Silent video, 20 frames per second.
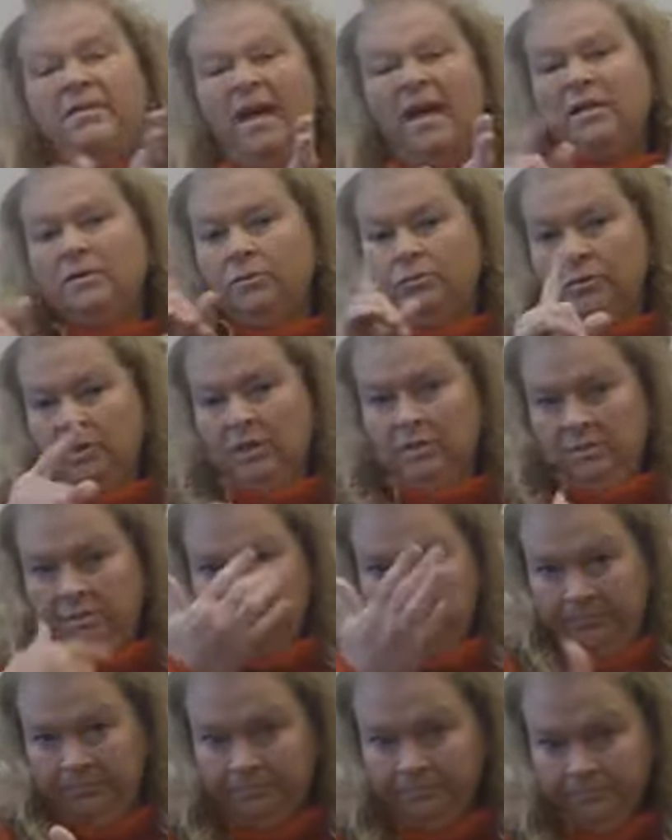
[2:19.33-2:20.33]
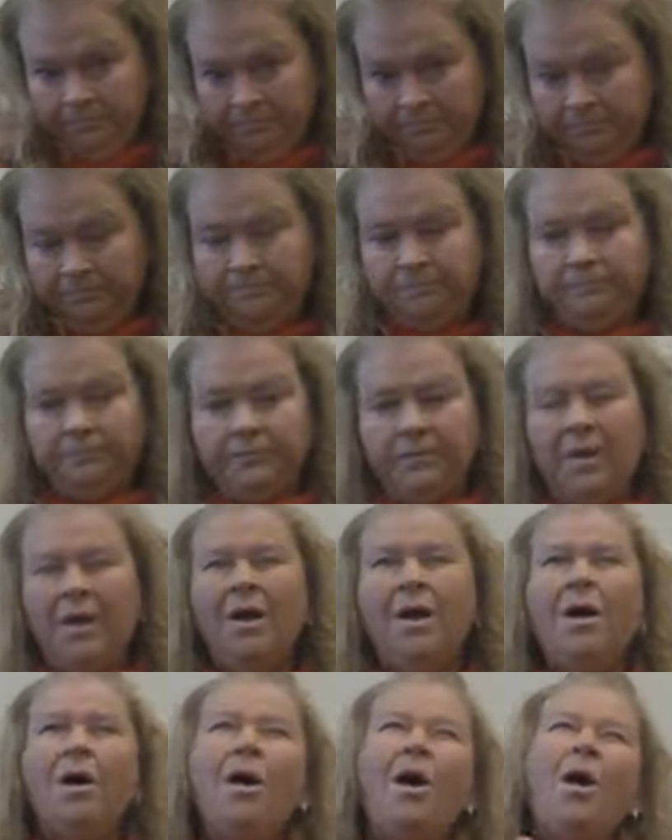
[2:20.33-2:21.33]
Well, I take that back. For
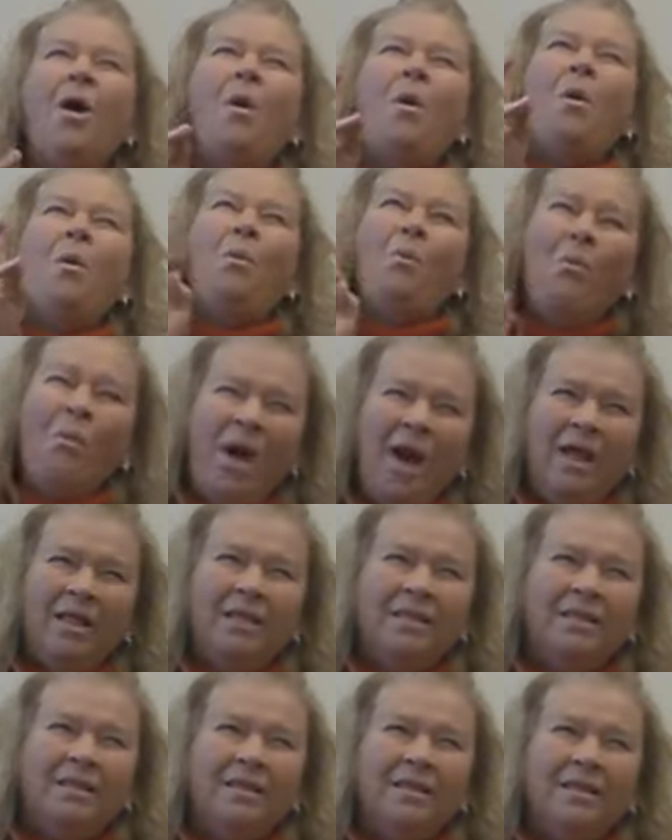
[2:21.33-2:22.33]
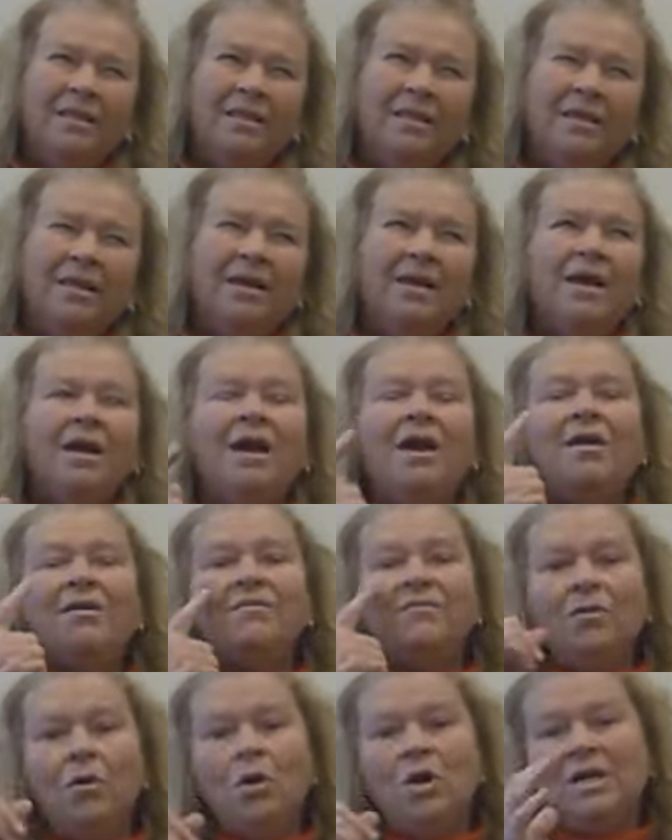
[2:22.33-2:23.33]
spots that won't get touched, I'm going to
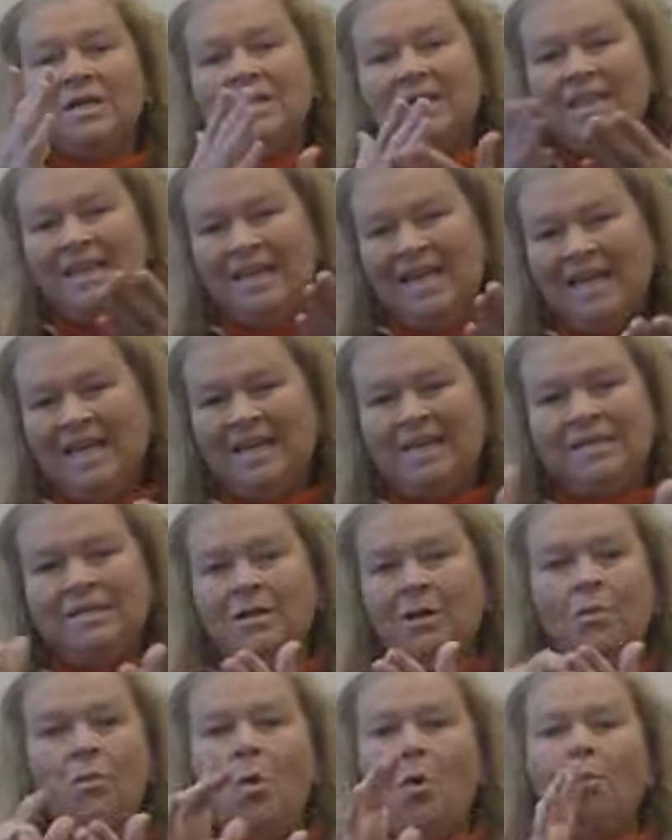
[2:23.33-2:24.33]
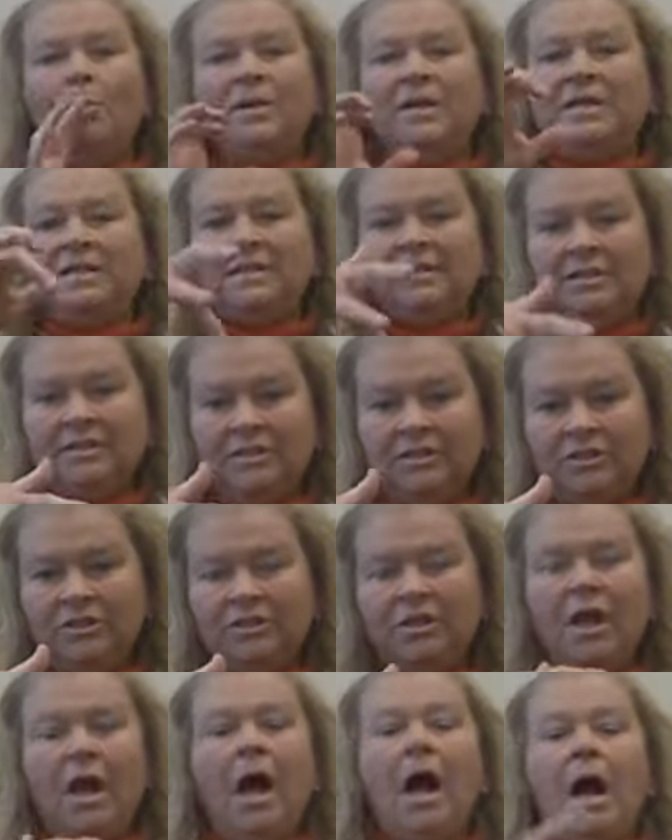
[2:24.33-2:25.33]
stop at 180 or even
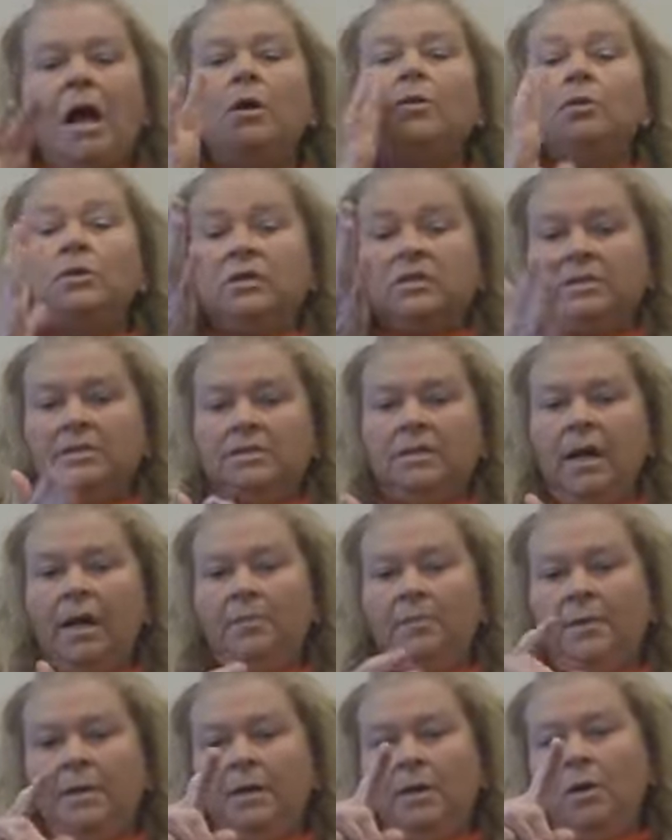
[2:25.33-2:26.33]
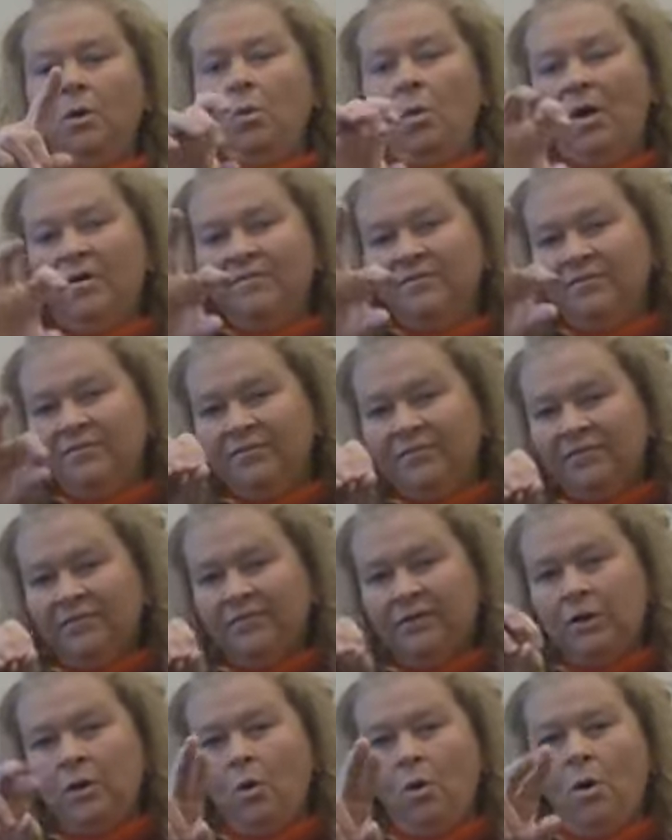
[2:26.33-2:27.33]
150. So for example,
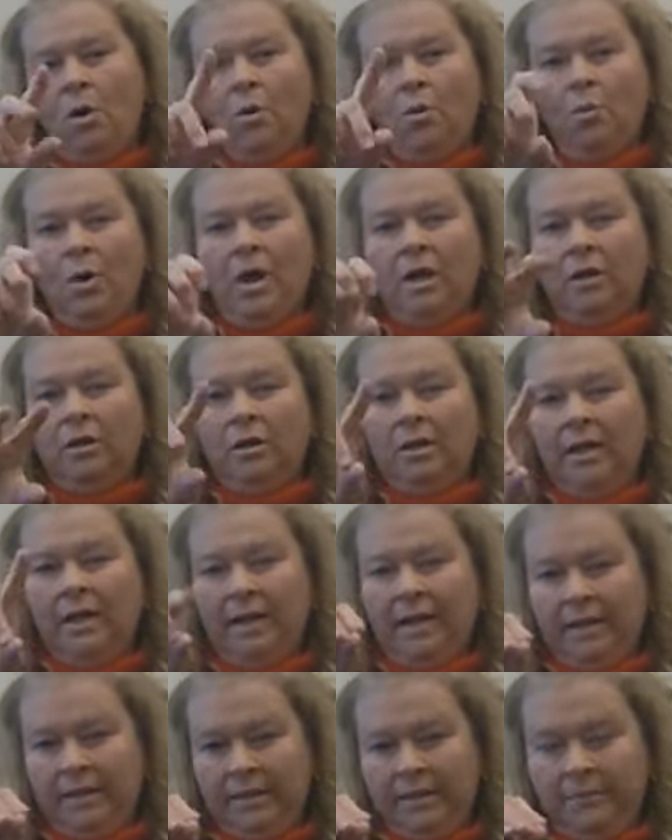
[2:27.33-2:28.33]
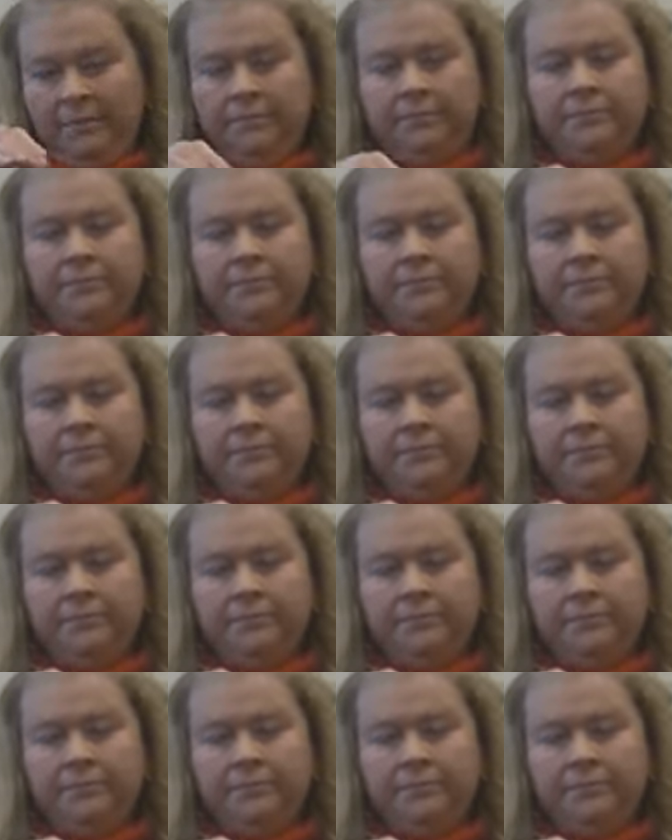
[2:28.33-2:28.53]
take something like this dresser.